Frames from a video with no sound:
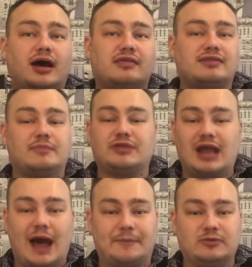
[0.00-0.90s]
something
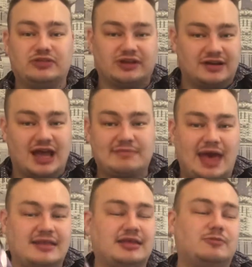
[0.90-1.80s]
happened with the Time
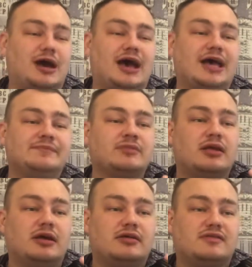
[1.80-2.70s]
Eddy, where
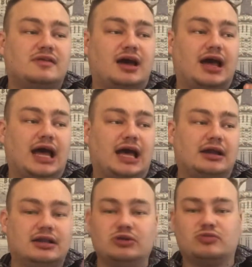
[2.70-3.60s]

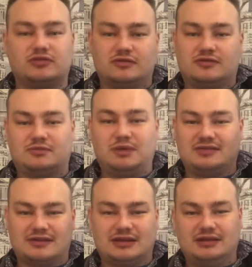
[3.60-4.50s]
Luke is
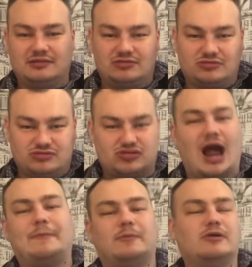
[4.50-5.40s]
basically
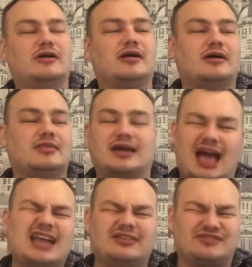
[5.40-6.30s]
trapped, they're
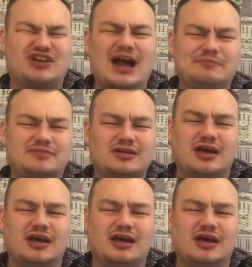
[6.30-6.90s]
kind of trapped.